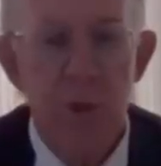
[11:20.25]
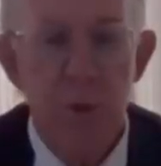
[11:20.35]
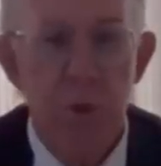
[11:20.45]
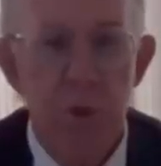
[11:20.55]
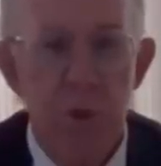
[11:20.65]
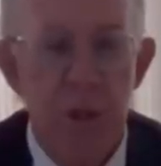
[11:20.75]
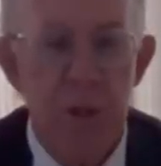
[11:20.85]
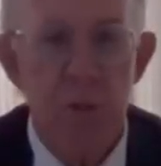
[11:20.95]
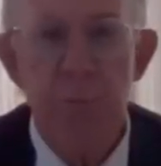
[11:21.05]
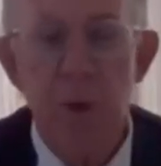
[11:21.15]
George's
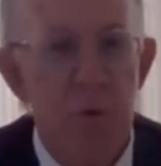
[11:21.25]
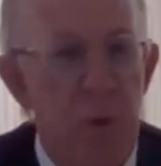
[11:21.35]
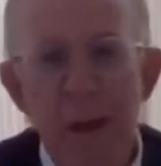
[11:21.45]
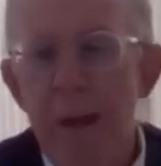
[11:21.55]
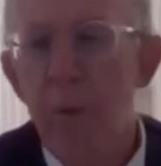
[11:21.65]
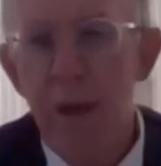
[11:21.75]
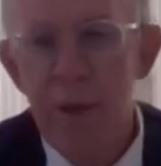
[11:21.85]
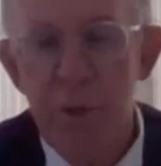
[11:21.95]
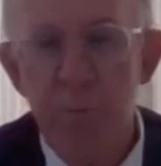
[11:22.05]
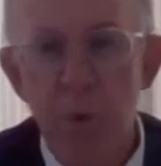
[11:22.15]
as opposed to anywhere
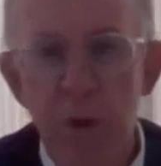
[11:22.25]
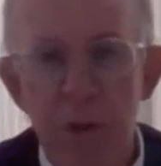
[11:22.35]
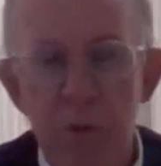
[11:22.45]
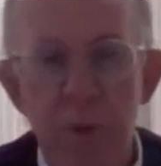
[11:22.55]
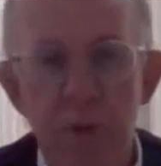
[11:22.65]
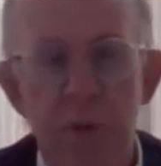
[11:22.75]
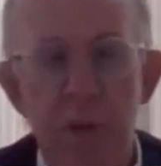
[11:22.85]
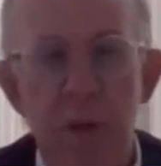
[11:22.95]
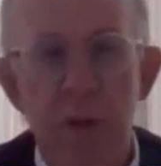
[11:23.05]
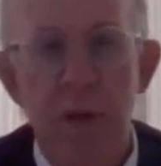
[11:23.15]
else in Port Elizabeth?
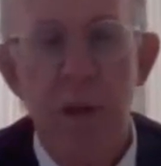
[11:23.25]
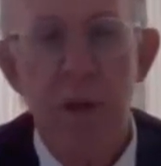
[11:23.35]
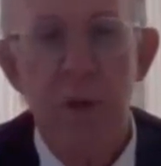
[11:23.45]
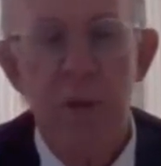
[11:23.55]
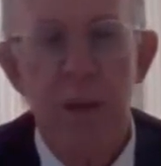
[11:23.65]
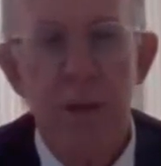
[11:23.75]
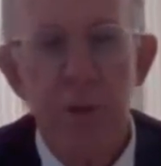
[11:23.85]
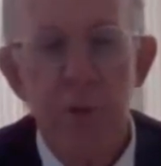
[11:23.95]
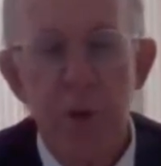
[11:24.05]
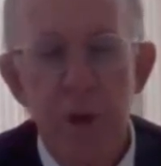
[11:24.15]
And that
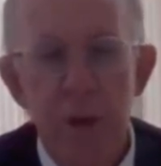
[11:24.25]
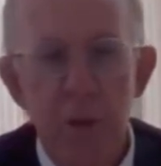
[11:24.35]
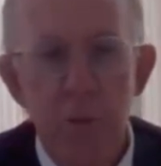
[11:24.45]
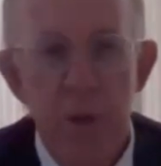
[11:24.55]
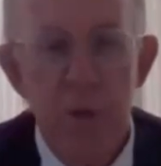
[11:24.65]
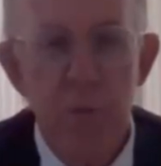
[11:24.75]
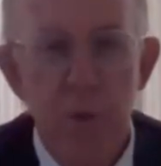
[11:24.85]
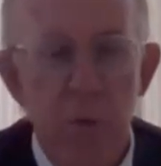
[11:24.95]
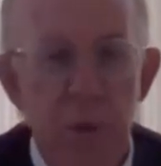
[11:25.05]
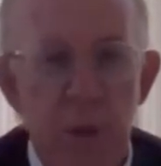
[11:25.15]
rhetorical question, my
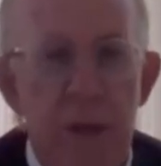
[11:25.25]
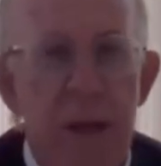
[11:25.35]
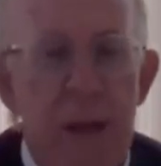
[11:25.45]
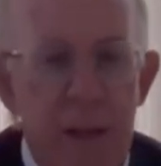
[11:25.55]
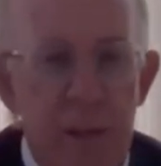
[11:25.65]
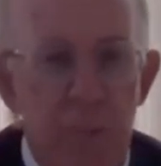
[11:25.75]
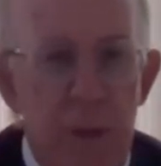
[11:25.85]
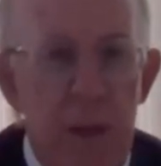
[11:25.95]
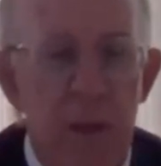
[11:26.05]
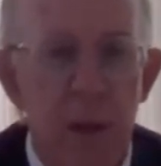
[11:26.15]
lord,
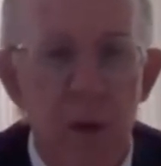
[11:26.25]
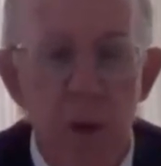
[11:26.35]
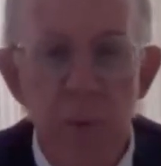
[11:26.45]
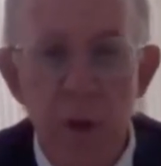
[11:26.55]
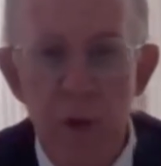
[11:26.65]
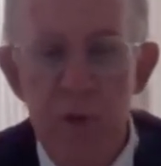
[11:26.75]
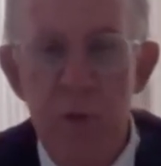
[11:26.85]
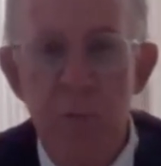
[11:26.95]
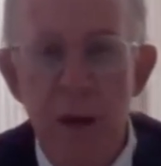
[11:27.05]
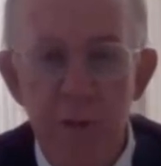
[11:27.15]
ineluctably can only be
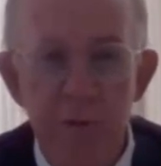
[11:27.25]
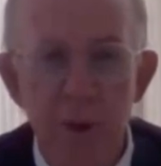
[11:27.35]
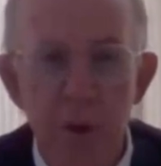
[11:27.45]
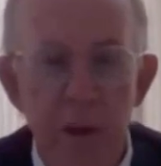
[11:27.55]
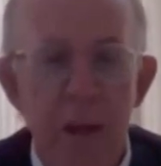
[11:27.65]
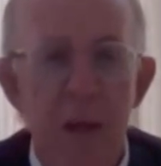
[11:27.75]
answered by the following.